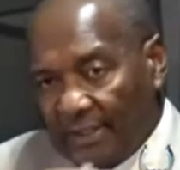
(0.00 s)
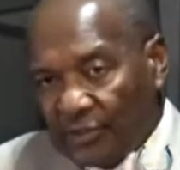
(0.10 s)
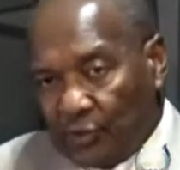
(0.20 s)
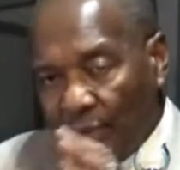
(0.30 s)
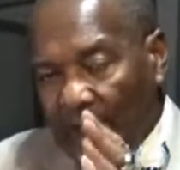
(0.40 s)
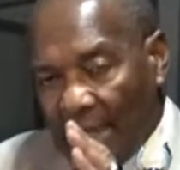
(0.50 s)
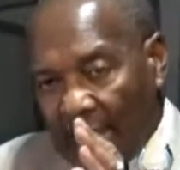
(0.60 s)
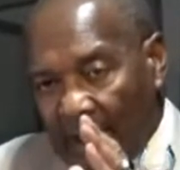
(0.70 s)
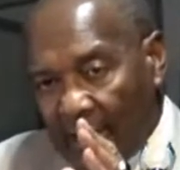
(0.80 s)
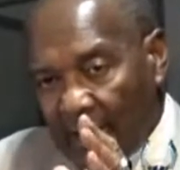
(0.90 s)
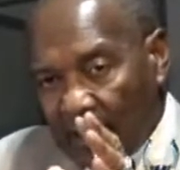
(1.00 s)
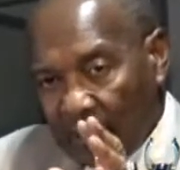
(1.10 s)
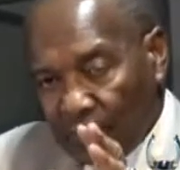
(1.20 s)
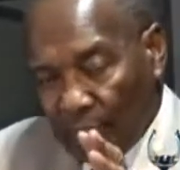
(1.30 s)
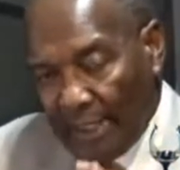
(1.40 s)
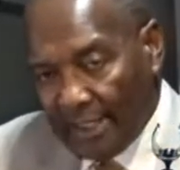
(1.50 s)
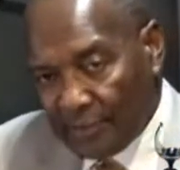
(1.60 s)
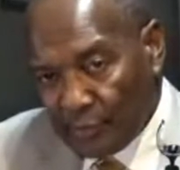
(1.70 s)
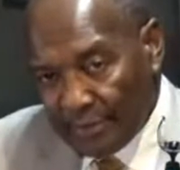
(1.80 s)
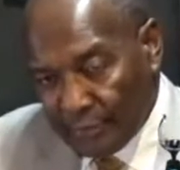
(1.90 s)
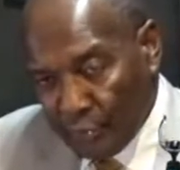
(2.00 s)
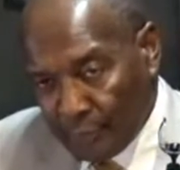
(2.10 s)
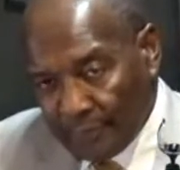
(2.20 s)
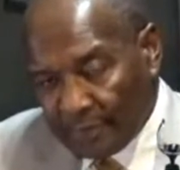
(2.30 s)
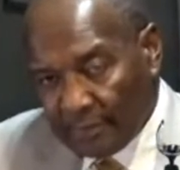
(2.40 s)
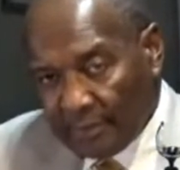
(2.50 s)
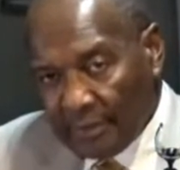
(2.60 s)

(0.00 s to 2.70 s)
that's you and I trying to interpret